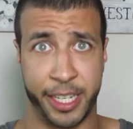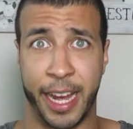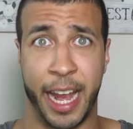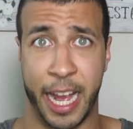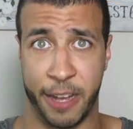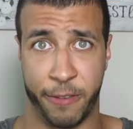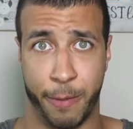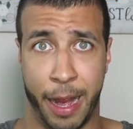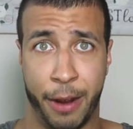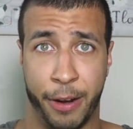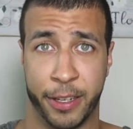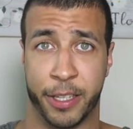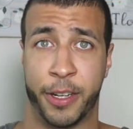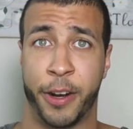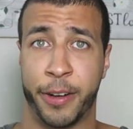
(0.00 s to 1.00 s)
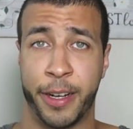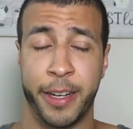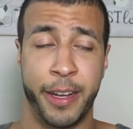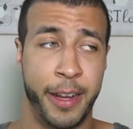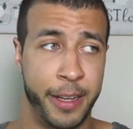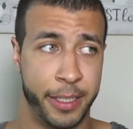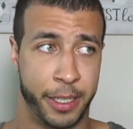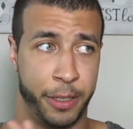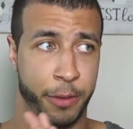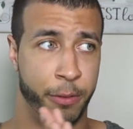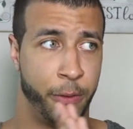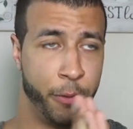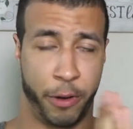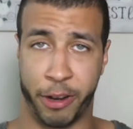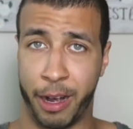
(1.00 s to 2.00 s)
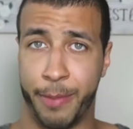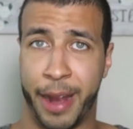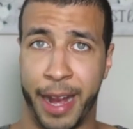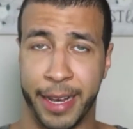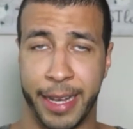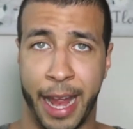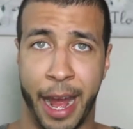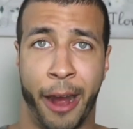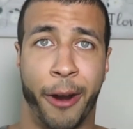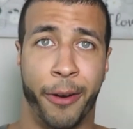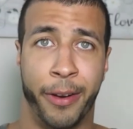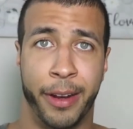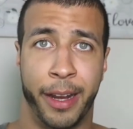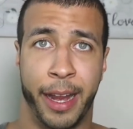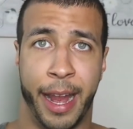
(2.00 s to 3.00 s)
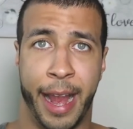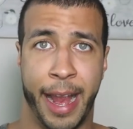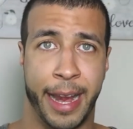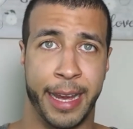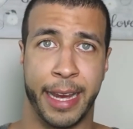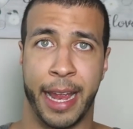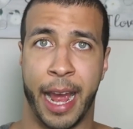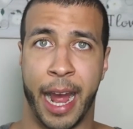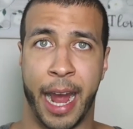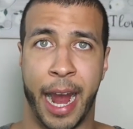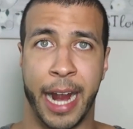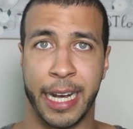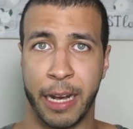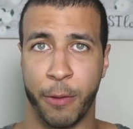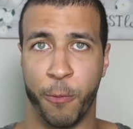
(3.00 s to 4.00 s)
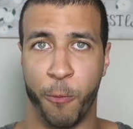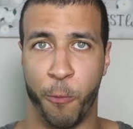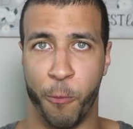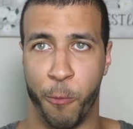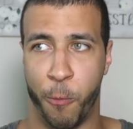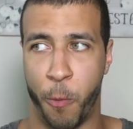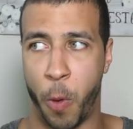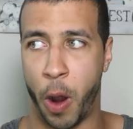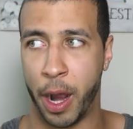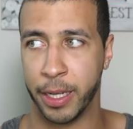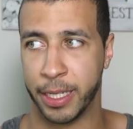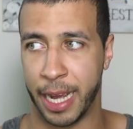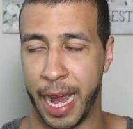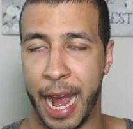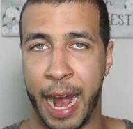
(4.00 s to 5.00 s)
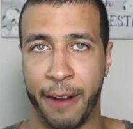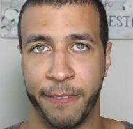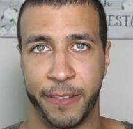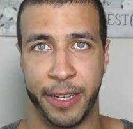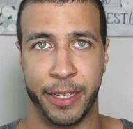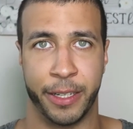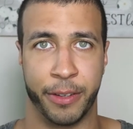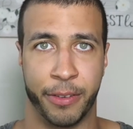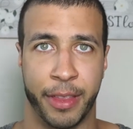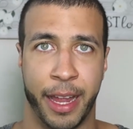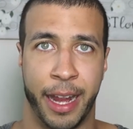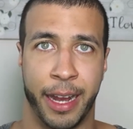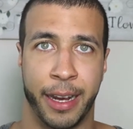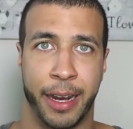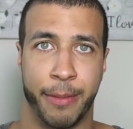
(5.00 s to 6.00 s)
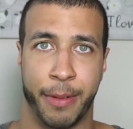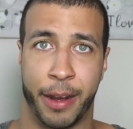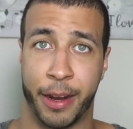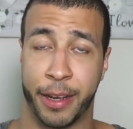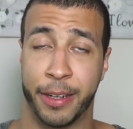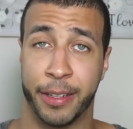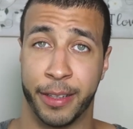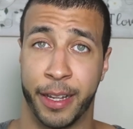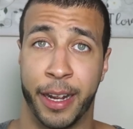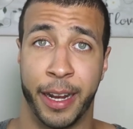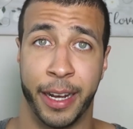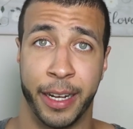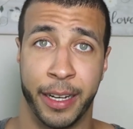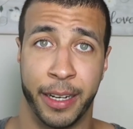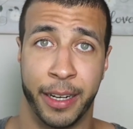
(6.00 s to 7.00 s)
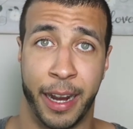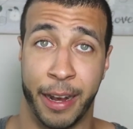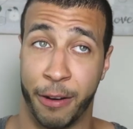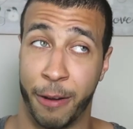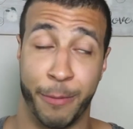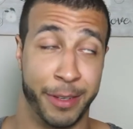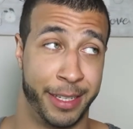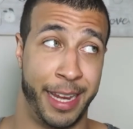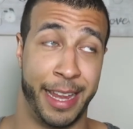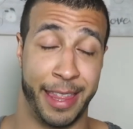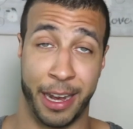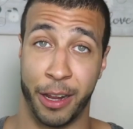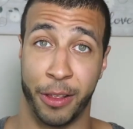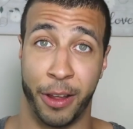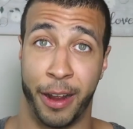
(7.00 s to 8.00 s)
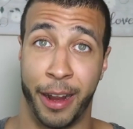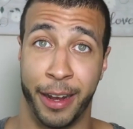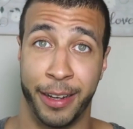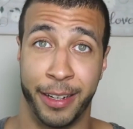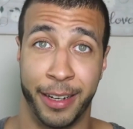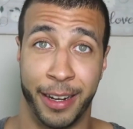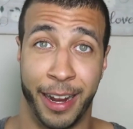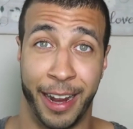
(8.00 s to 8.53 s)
change from how I started to where I'm at now. And I didn't want to have to do that. I'm not gonna lie. I know I've been saying that a lot.